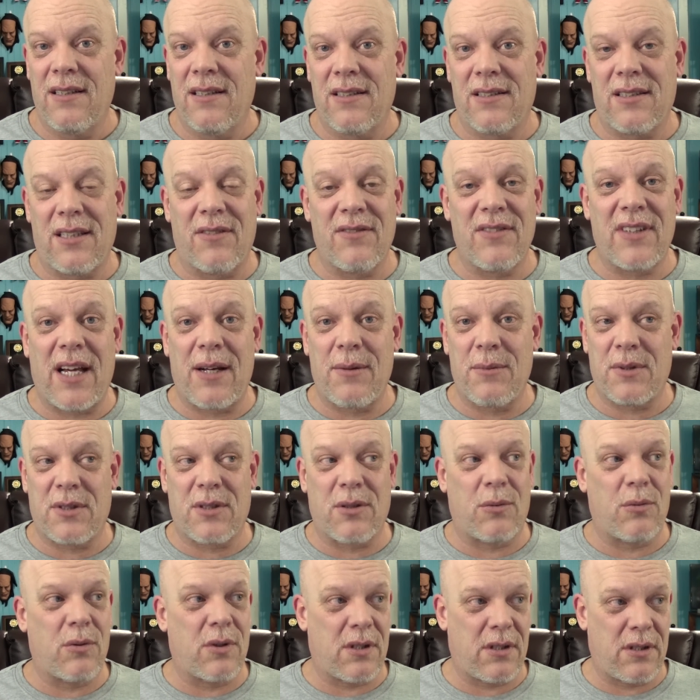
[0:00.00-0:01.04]
Sometimes
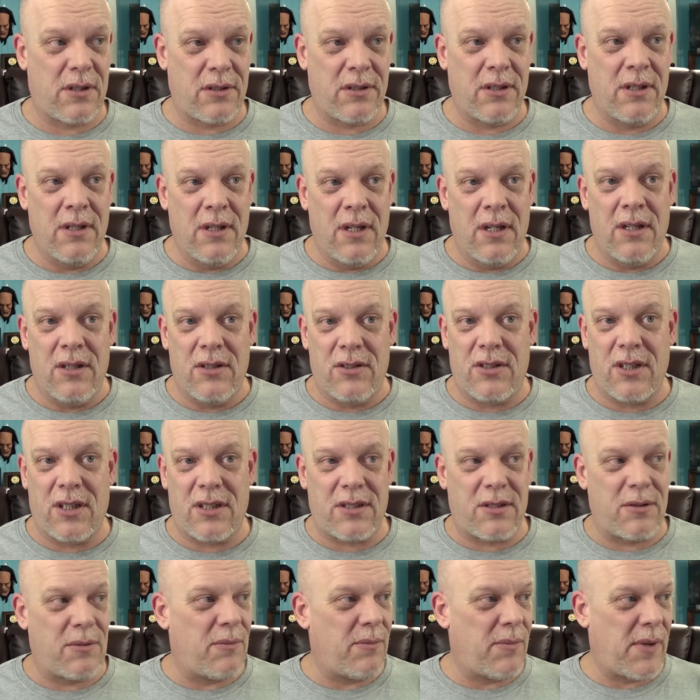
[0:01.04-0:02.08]
the world
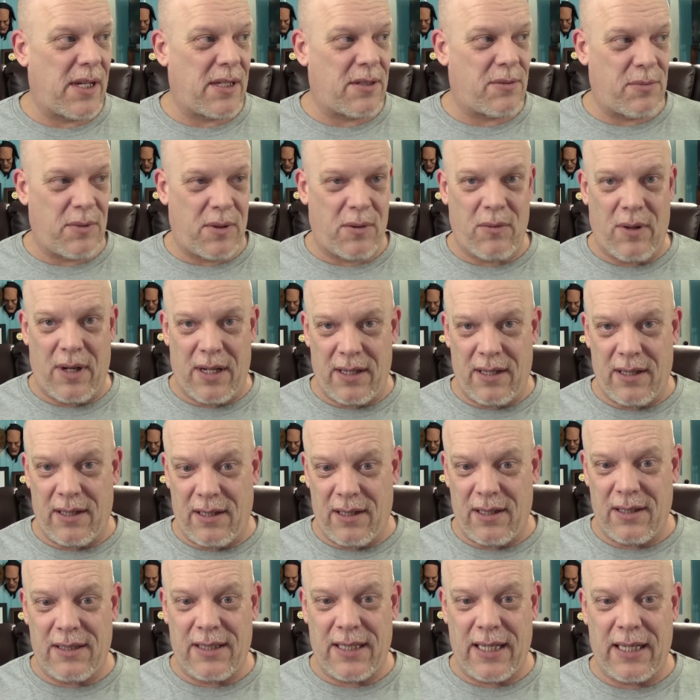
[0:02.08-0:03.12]
just makes me want
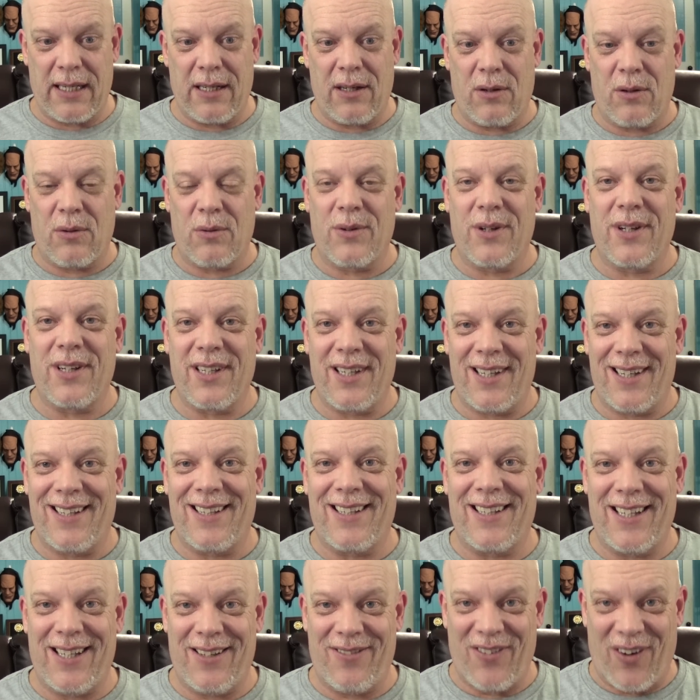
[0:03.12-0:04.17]
to dig a really
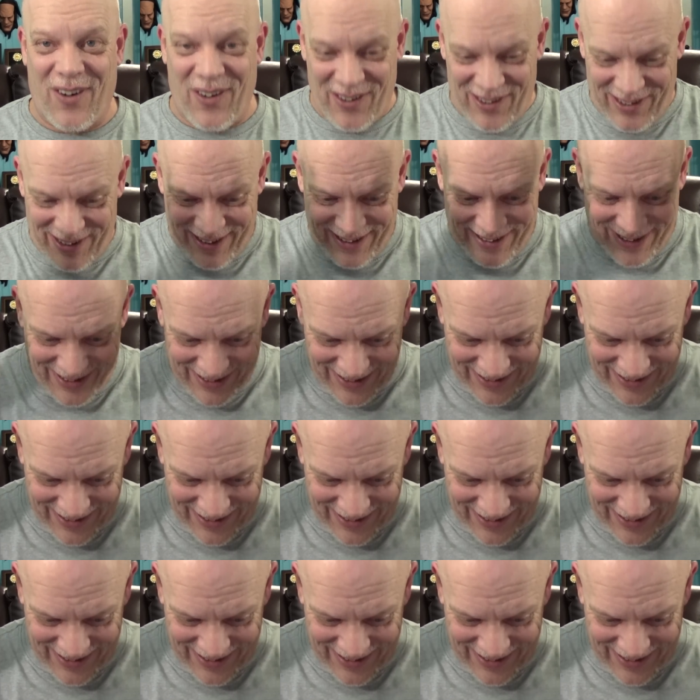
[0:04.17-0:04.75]
deep hole and